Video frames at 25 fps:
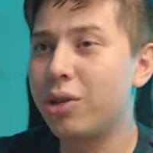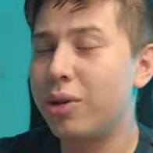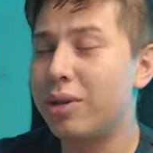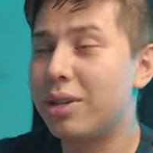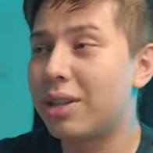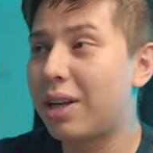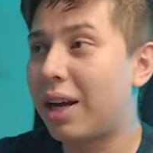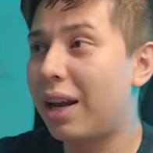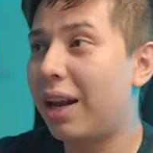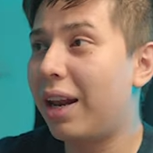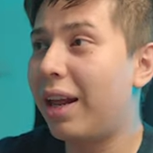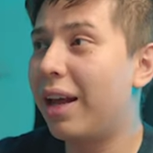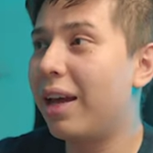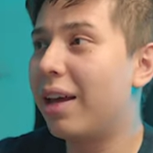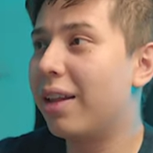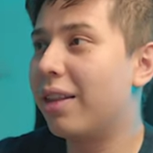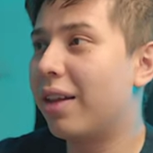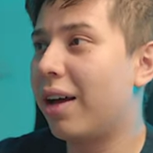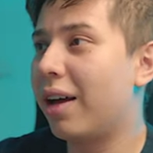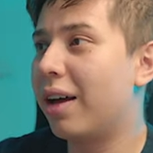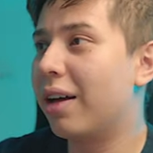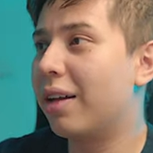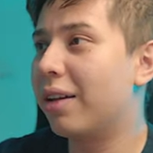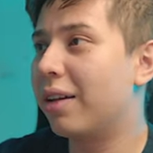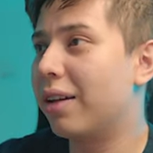it's clear
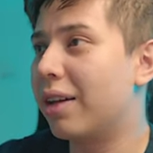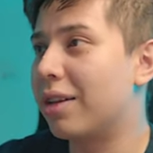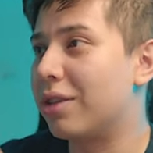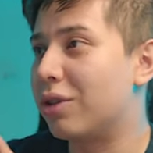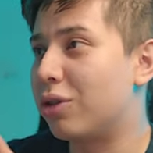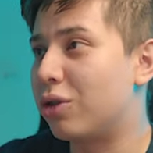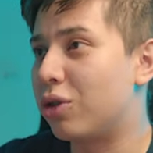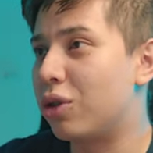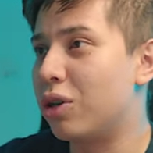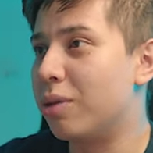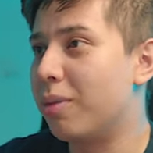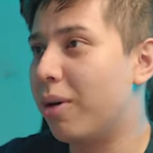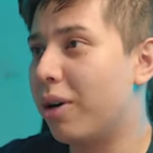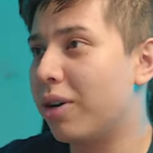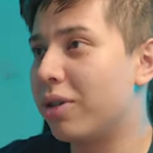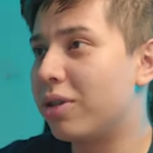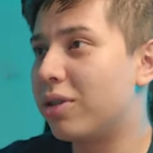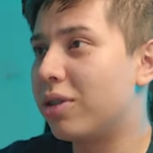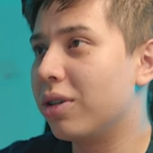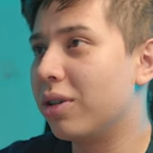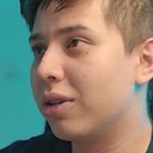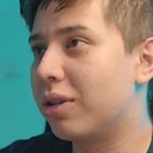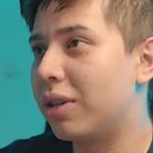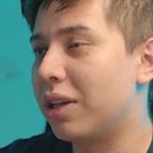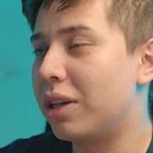that there's too much
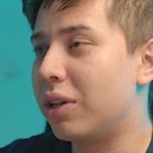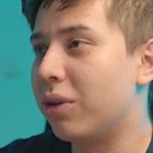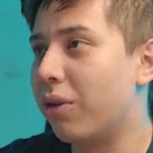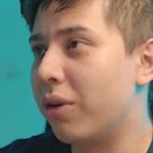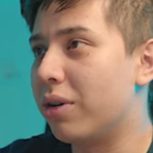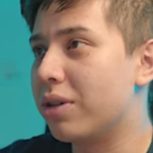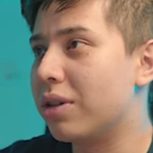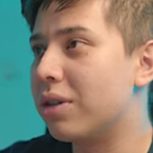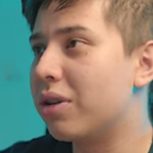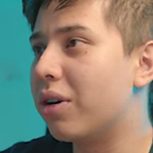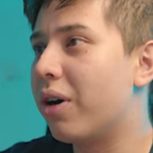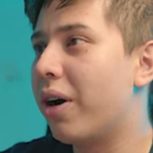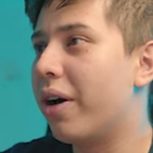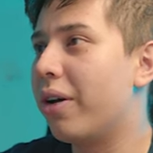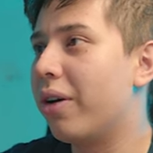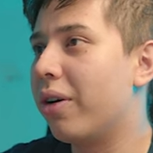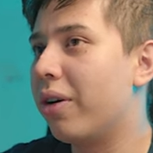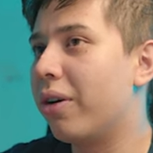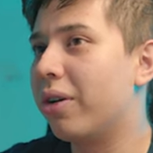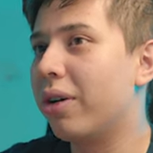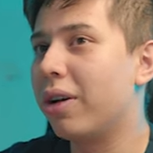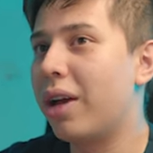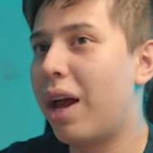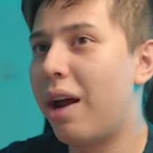denoising going on.